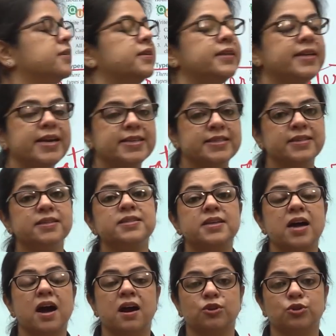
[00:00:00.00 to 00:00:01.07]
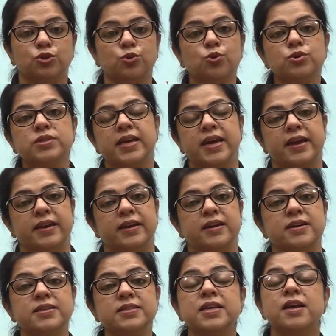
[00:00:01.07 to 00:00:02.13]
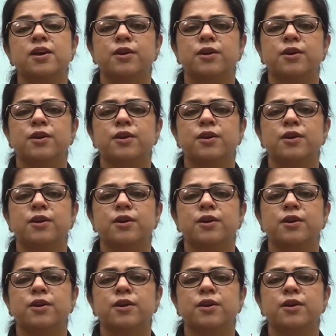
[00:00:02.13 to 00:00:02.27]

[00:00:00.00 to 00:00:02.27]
Deserts are those areas